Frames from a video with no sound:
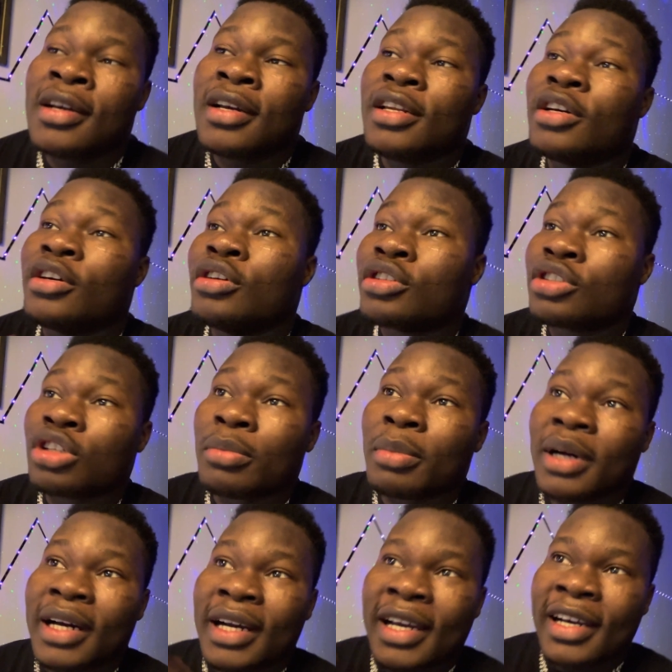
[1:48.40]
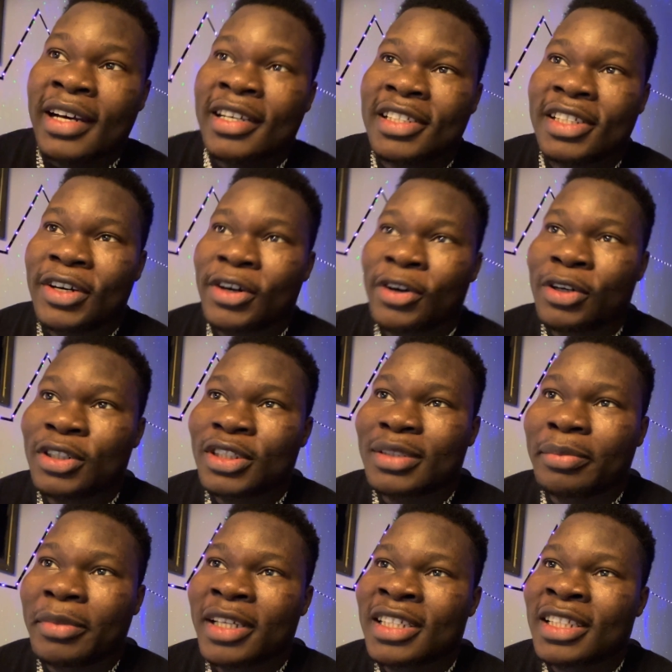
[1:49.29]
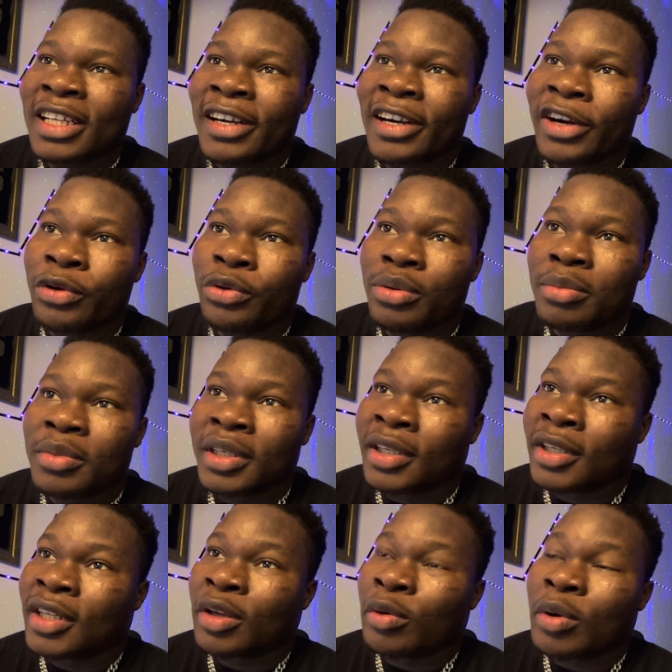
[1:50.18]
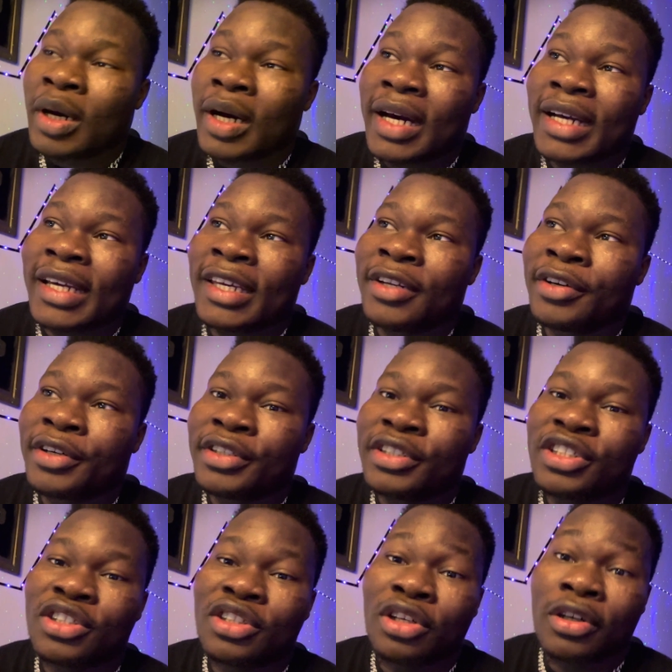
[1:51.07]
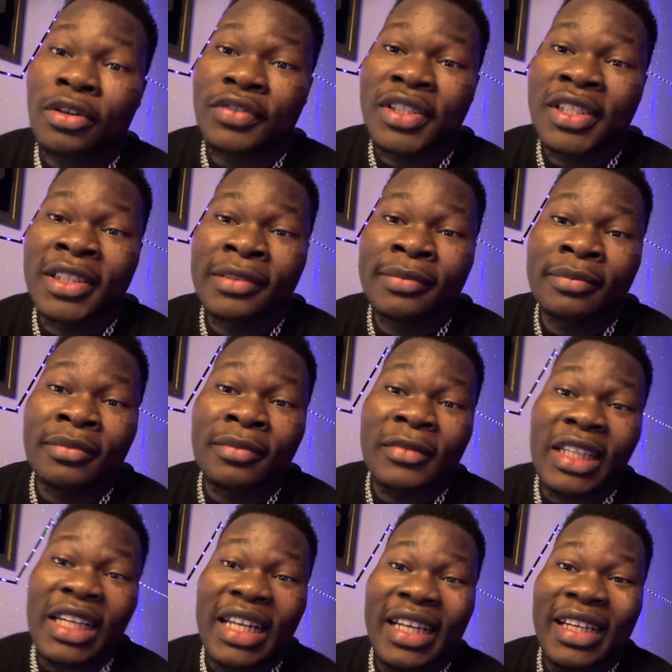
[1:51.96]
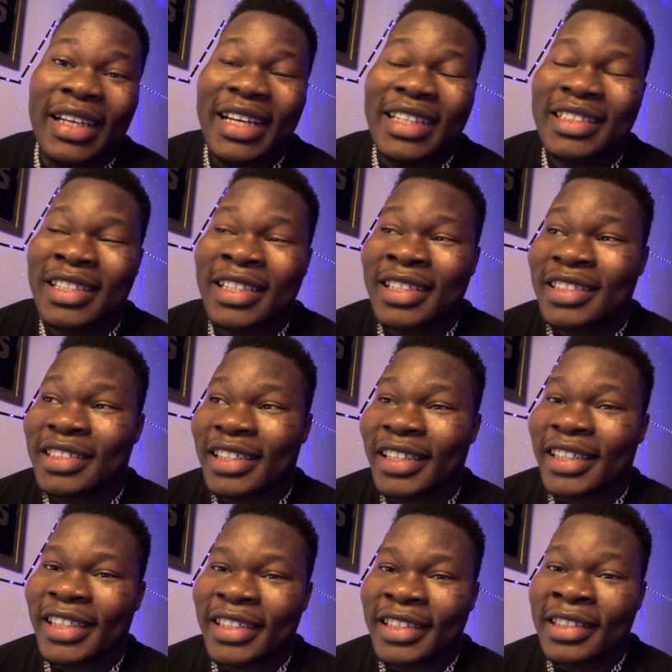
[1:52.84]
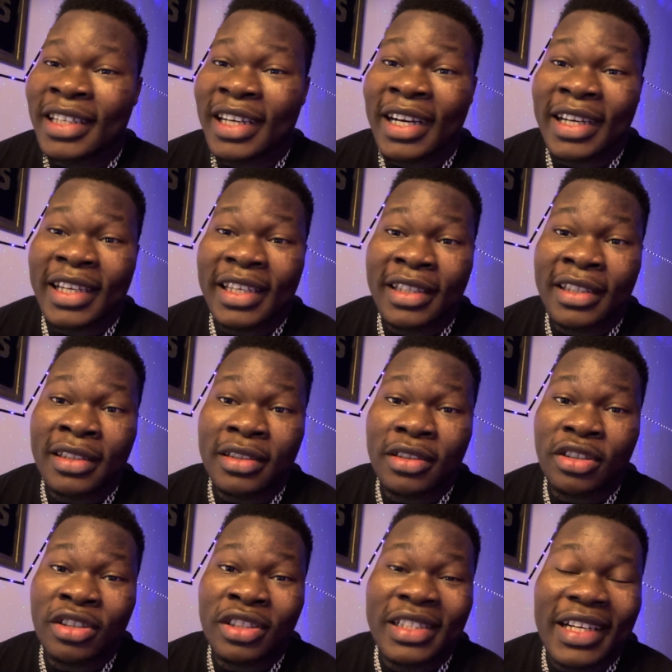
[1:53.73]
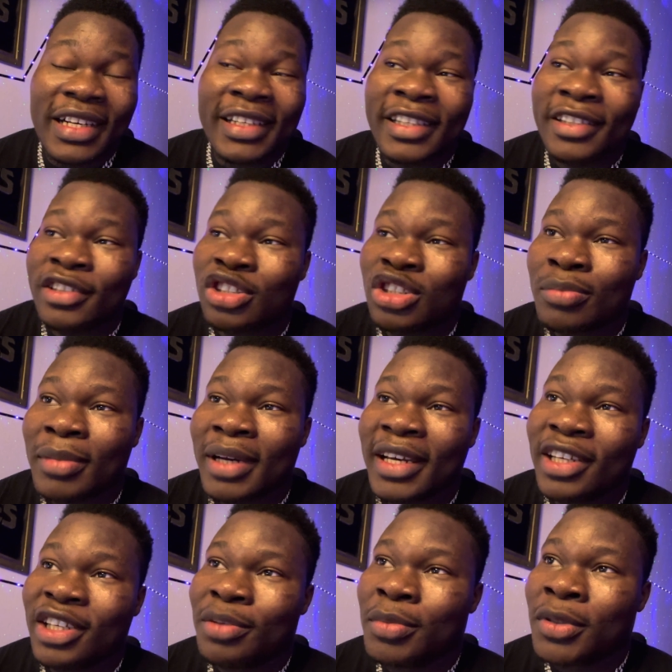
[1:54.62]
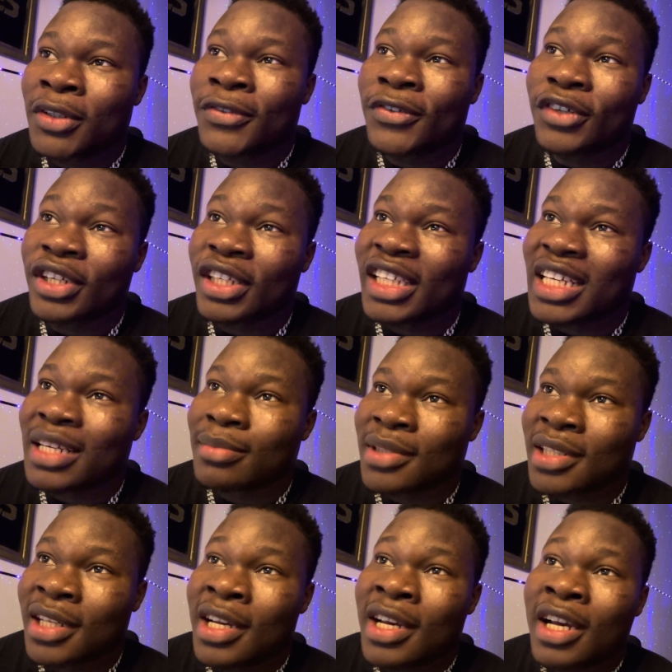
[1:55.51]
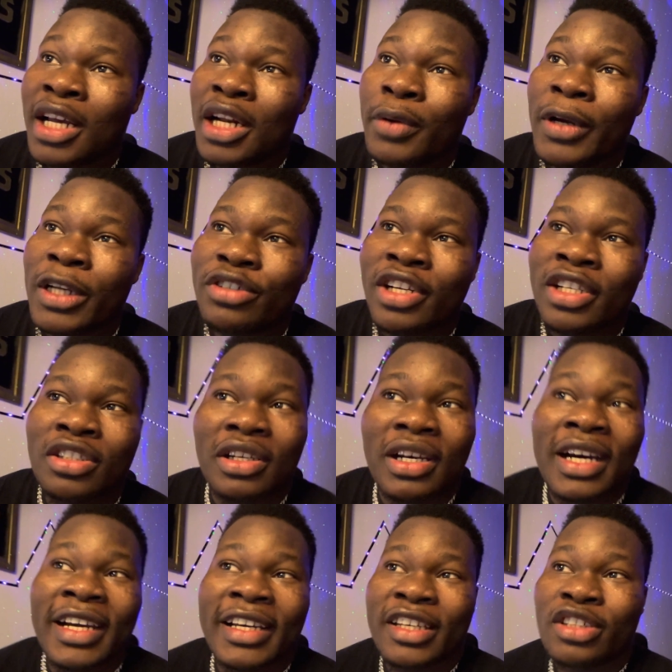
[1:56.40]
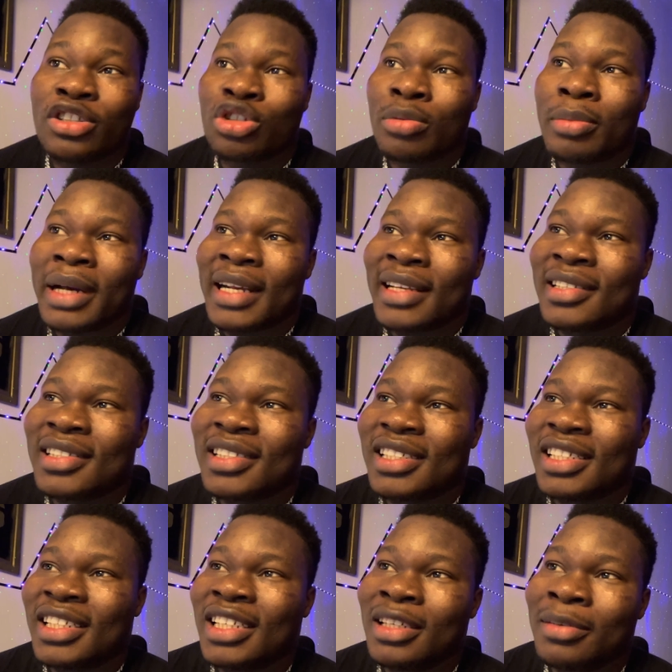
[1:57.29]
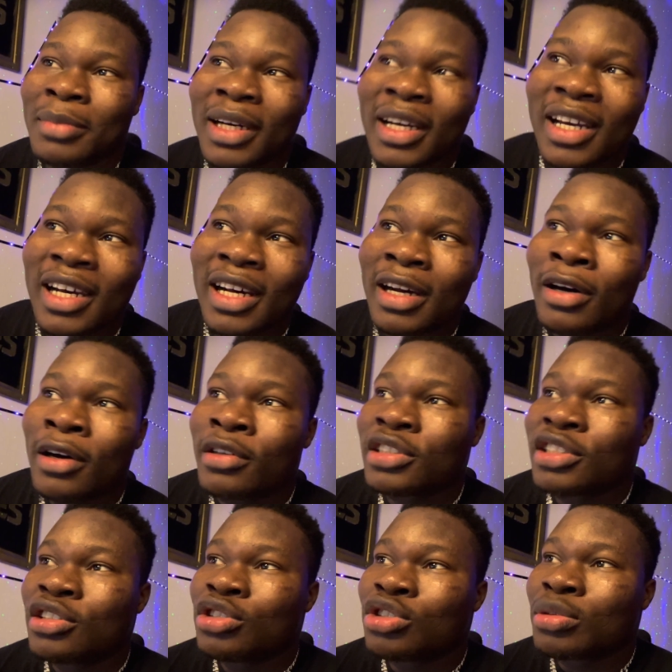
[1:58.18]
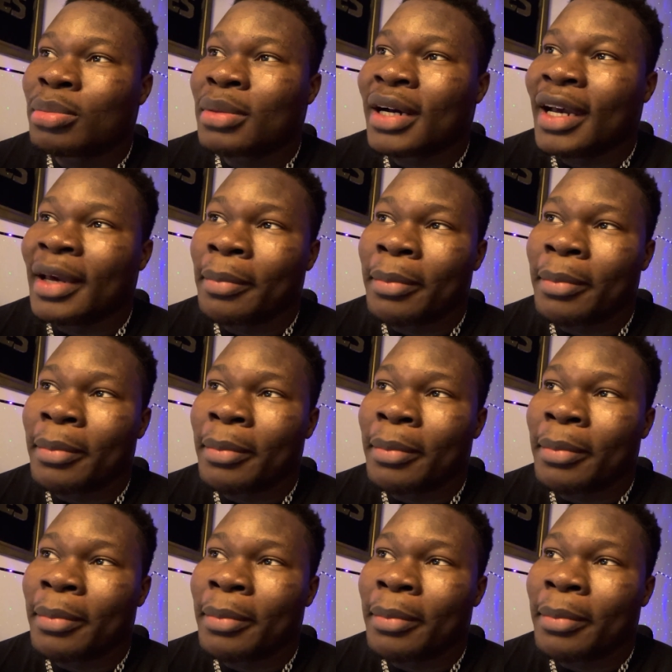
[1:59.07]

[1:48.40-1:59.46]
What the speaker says: There was some hackers that was messing around with me. They were hacking all the stuffs. Like, I think as a kid, just hacking into my email for games. They were trying to hack into my Steam account, into my